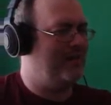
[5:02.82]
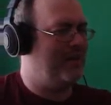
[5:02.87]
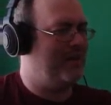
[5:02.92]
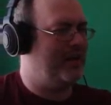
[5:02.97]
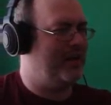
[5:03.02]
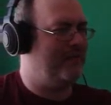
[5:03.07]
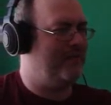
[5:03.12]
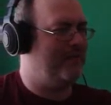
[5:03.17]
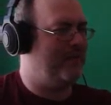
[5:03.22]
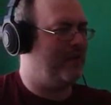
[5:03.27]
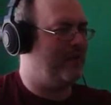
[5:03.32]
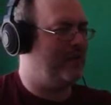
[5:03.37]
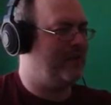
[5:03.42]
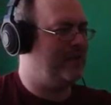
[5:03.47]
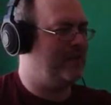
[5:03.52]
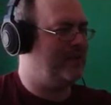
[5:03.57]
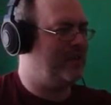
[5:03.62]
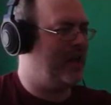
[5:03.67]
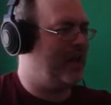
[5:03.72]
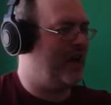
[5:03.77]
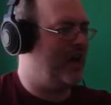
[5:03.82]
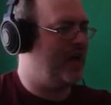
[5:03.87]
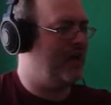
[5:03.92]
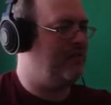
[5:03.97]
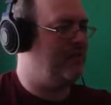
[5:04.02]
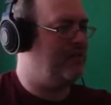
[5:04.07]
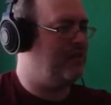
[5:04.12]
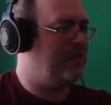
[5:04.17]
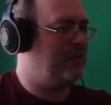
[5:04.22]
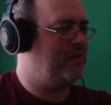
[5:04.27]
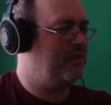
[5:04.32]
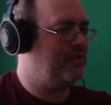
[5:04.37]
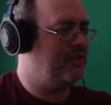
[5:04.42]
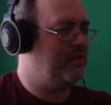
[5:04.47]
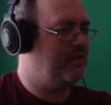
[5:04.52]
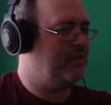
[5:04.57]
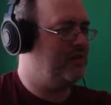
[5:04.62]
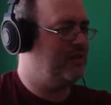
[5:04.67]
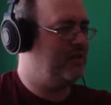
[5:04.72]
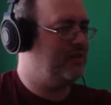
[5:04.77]
do we keep falling down?
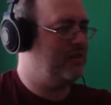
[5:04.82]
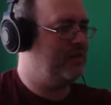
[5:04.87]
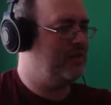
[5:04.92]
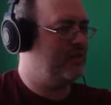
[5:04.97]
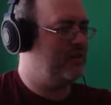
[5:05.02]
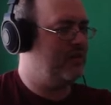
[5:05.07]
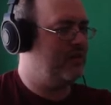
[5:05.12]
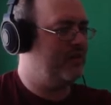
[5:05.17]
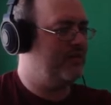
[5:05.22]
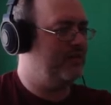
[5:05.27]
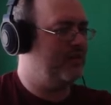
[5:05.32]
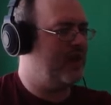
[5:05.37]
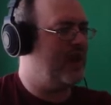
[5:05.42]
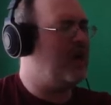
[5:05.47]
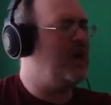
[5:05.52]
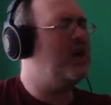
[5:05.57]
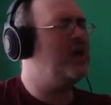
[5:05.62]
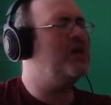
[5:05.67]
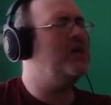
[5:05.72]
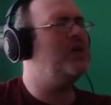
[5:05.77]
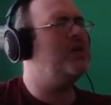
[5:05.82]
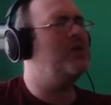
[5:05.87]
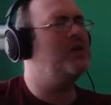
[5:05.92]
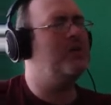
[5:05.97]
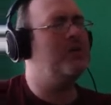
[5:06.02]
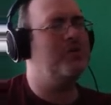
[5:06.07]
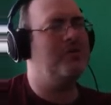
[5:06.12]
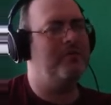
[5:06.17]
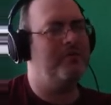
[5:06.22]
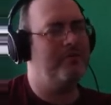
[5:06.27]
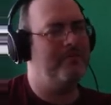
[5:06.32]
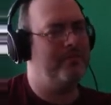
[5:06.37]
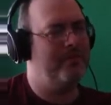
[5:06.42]
Oh!